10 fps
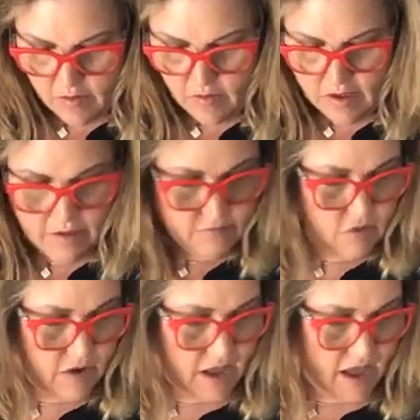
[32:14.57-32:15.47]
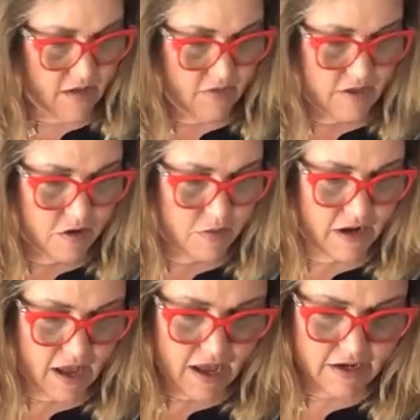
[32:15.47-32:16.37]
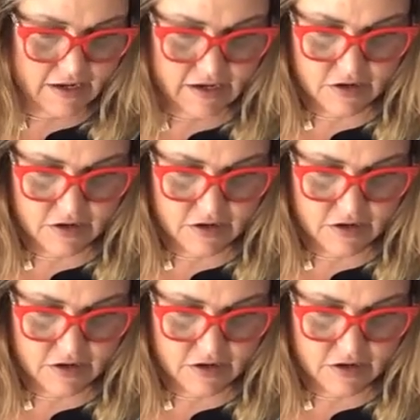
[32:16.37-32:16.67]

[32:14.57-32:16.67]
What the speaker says: Okay, so I got a little bit on